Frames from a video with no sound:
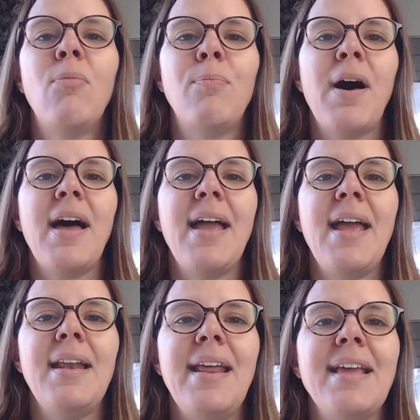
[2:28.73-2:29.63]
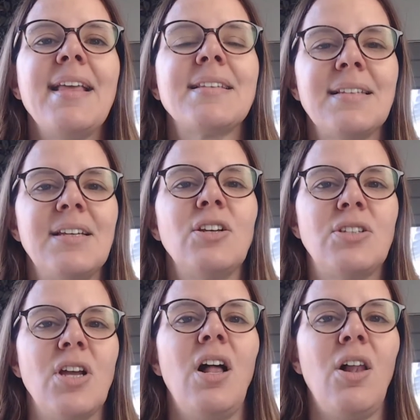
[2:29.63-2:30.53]
But it gets a
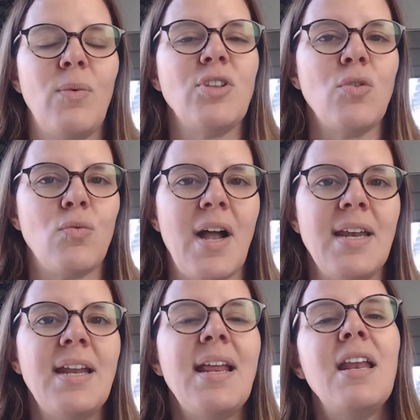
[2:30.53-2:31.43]
little dull when you write it.